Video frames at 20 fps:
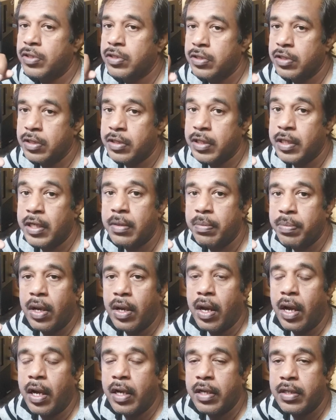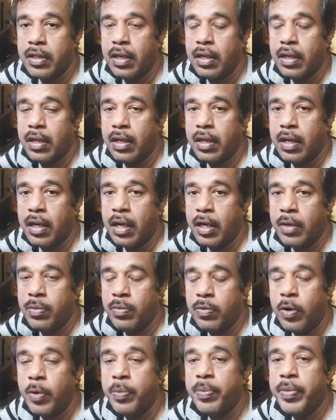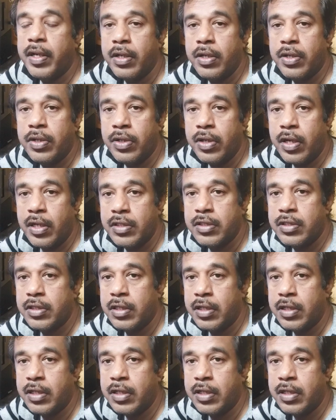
So think, uh, I I'm hoping you guys